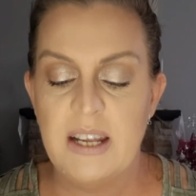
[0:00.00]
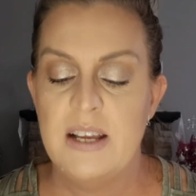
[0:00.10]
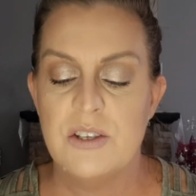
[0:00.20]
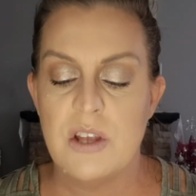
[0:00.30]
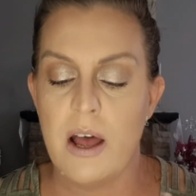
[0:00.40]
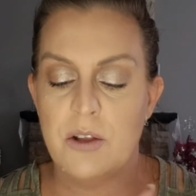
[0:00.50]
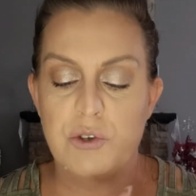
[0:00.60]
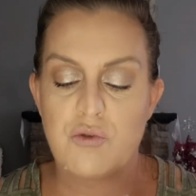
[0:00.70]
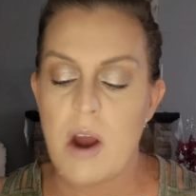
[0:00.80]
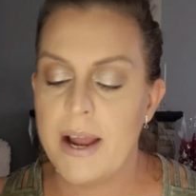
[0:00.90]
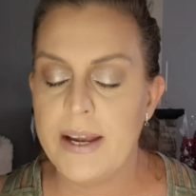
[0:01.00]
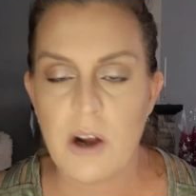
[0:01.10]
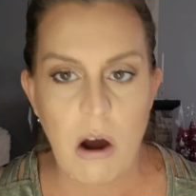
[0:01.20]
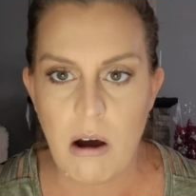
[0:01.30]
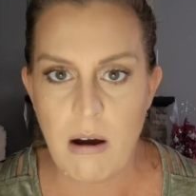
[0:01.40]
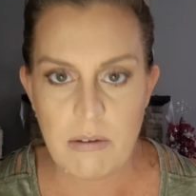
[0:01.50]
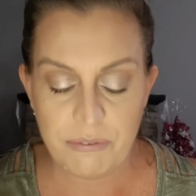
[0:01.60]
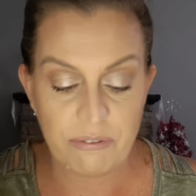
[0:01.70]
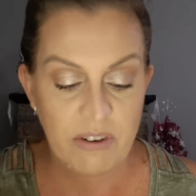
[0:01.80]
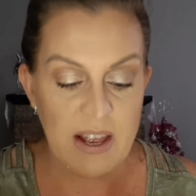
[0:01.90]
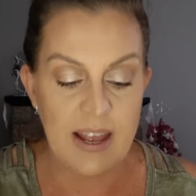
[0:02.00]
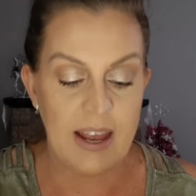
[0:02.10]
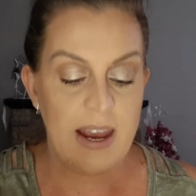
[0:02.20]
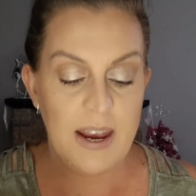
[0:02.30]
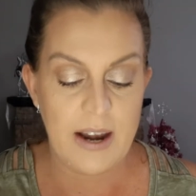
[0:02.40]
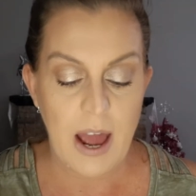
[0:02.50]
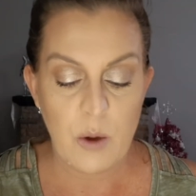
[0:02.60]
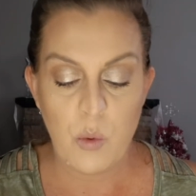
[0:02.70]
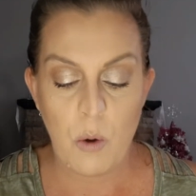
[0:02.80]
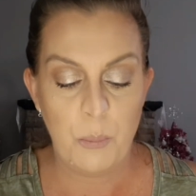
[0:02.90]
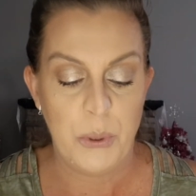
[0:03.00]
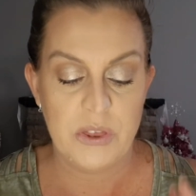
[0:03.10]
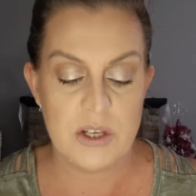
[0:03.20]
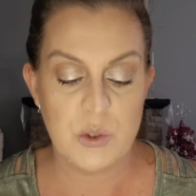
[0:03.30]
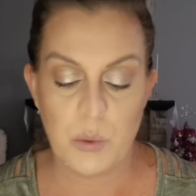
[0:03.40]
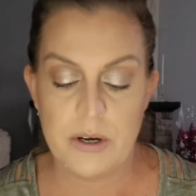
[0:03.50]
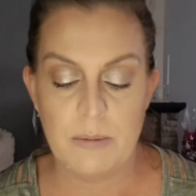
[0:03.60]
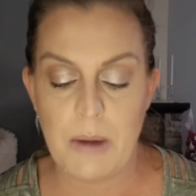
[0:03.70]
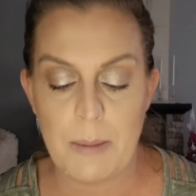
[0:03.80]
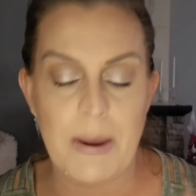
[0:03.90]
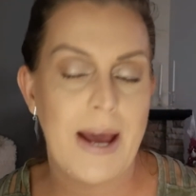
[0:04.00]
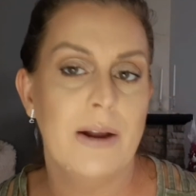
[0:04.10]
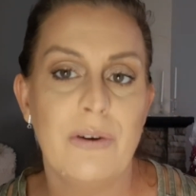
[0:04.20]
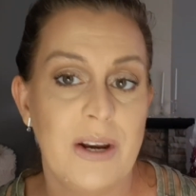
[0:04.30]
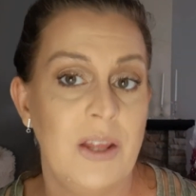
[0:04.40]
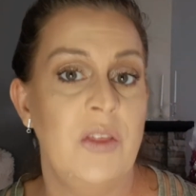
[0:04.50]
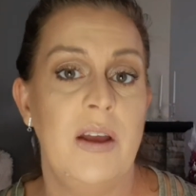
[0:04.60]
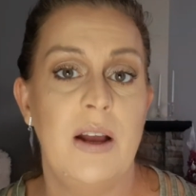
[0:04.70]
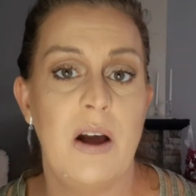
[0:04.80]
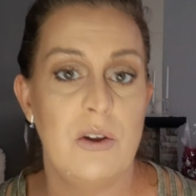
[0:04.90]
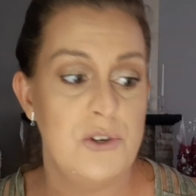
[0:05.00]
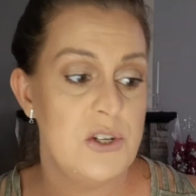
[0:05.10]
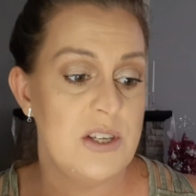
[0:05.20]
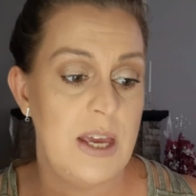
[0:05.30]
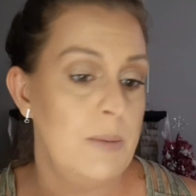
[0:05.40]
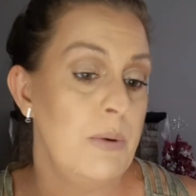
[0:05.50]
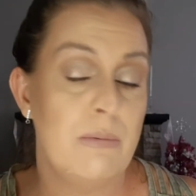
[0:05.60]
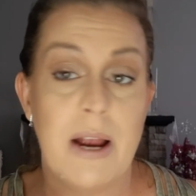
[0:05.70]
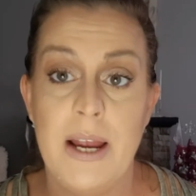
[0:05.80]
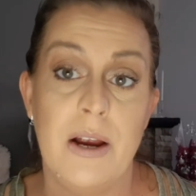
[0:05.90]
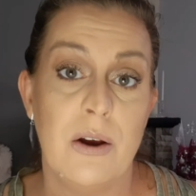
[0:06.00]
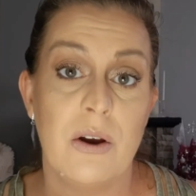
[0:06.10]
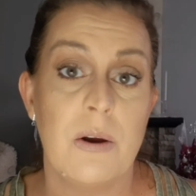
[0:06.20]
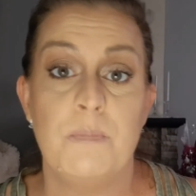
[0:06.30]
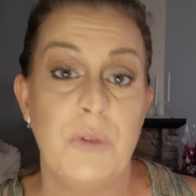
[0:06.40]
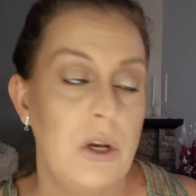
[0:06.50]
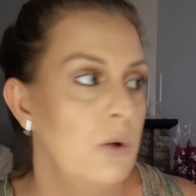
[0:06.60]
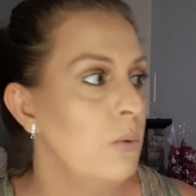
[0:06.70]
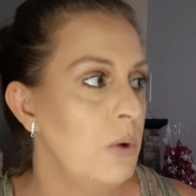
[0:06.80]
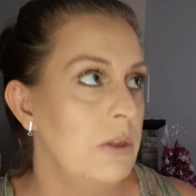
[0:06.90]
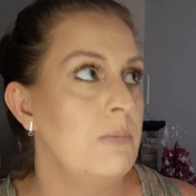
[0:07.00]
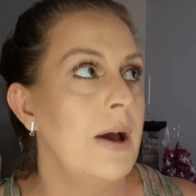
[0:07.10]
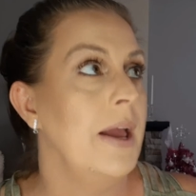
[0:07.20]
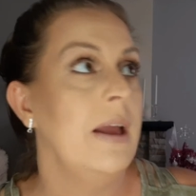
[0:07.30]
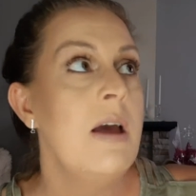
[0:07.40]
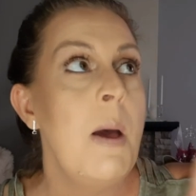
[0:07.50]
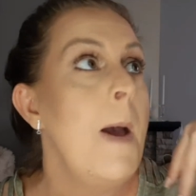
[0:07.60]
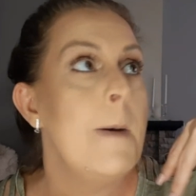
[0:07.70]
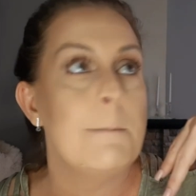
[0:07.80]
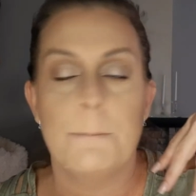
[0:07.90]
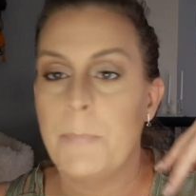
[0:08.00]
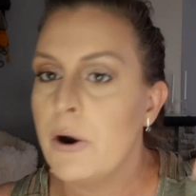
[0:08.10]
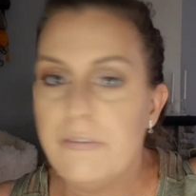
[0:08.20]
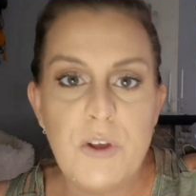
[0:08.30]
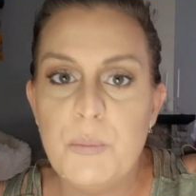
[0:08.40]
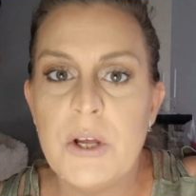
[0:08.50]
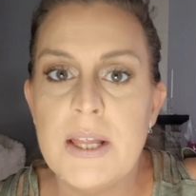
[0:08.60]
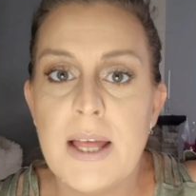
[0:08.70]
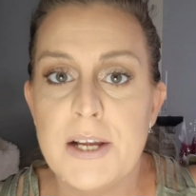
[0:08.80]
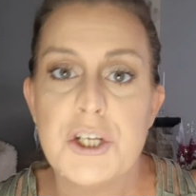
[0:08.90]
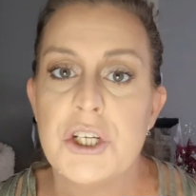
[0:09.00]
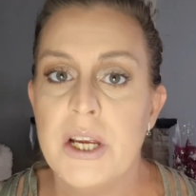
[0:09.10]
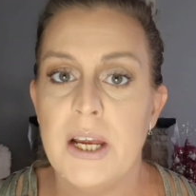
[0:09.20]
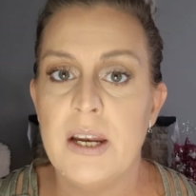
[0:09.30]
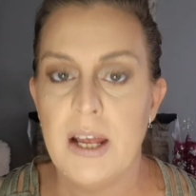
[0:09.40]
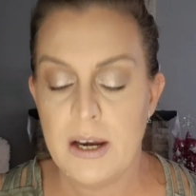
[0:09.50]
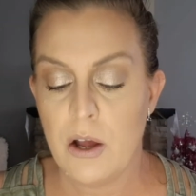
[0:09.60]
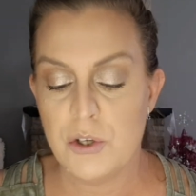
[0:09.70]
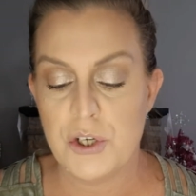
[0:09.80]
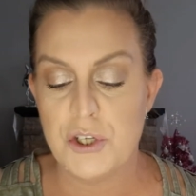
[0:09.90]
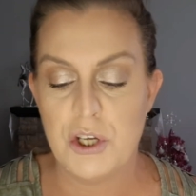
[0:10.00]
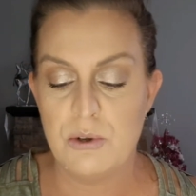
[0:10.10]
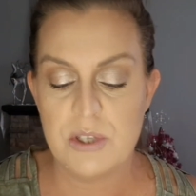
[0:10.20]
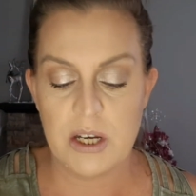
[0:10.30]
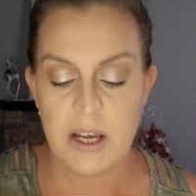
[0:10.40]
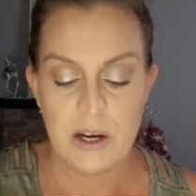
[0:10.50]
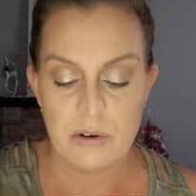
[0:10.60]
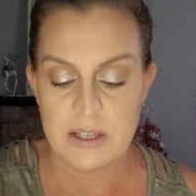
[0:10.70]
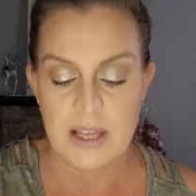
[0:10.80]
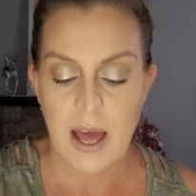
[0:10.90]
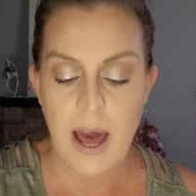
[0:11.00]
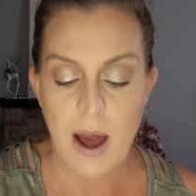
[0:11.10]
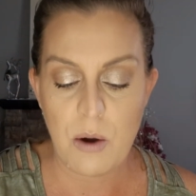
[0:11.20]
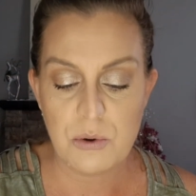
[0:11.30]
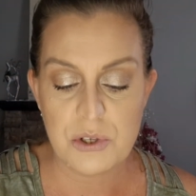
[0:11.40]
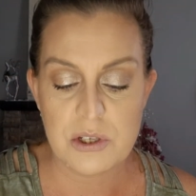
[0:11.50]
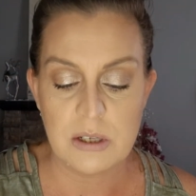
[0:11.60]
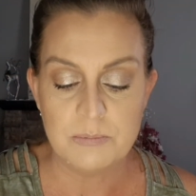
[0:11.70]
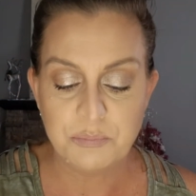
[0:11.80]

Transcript: It, I'll dry it off. And I won't put this one in my bag or anything. I'll just keep it right here, you know, with my perfume collection, and I'll just use it here at the house.